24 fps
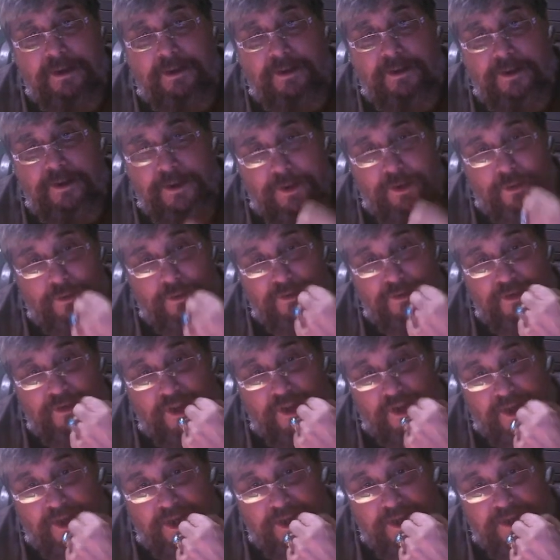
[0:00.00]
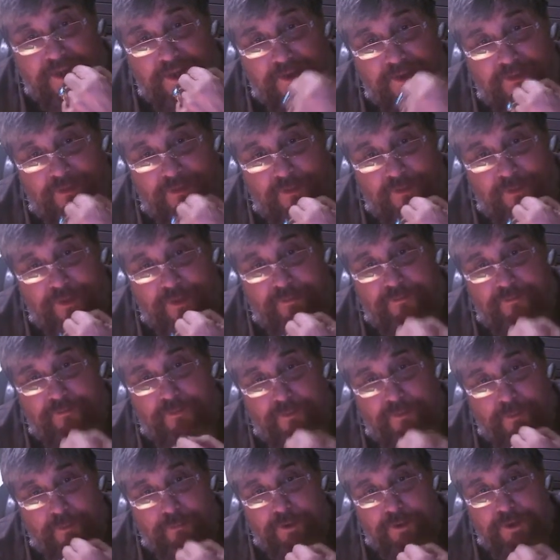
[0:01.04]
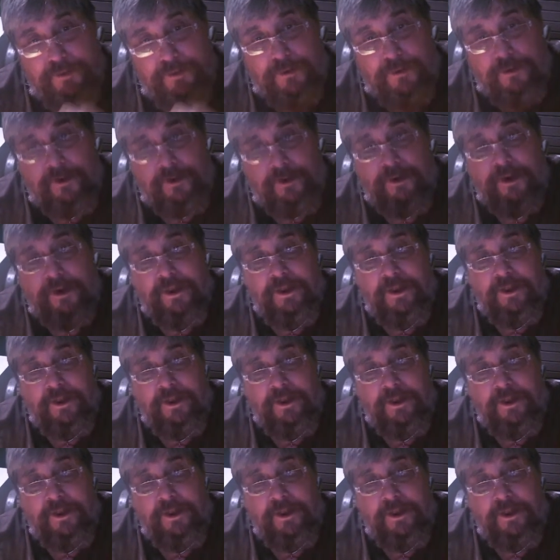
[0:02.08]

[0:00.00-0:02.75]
to get into it through the breather,